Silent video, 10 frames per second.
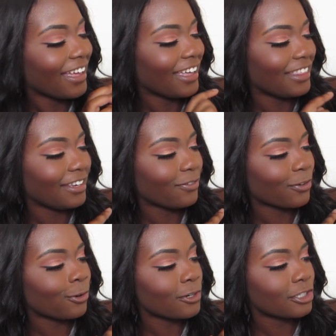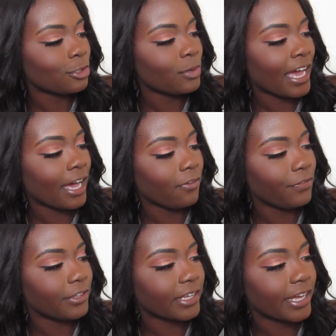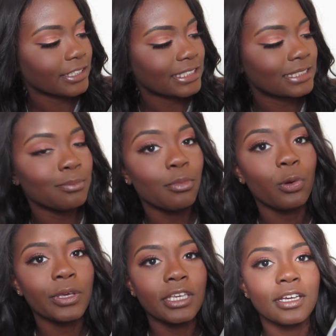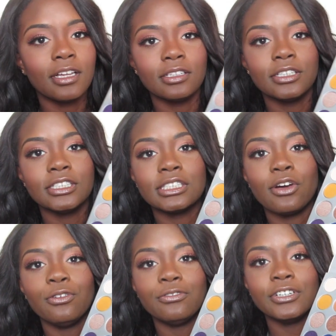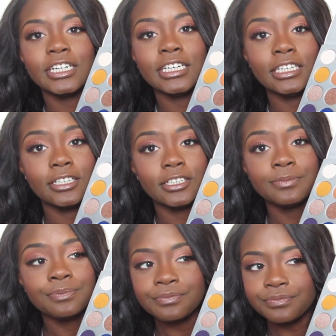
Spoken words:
And then of course you have the kind of smoky colors over here.